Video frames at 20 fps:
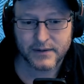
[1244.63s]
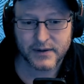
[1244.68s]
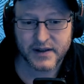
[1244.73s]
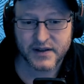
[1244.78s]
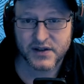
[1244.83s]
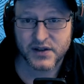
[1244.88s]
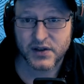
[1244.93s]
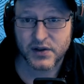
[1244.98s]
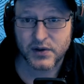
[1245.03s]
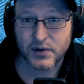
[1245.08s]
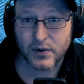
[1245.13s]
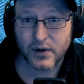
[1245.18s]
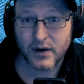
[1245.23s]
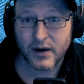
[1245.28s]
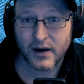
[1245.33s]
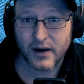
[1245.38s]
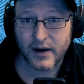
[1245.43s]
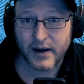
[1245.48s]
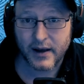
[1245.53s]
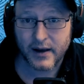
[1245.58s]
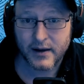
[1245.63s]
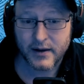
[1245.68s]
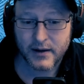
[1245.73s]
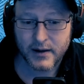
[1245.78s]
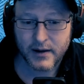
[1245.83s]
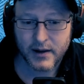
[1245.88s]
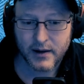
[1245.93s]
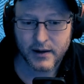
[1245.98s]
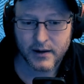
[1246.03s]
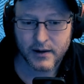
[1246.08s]
is two or higher,
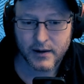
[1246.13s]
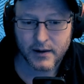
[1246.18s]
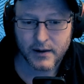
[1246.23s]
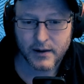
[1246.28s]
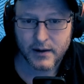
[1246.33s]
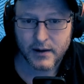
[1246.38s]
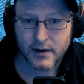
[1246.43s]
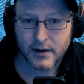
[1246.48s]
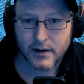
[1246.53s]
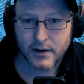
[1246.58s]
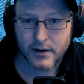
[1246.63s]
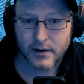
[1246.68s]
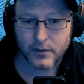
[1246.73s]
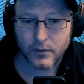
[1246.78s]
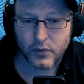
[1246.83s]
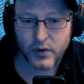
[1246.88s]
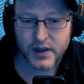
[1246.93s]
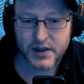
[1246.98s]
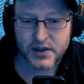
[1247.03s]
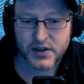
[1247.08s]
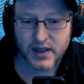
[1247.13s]
which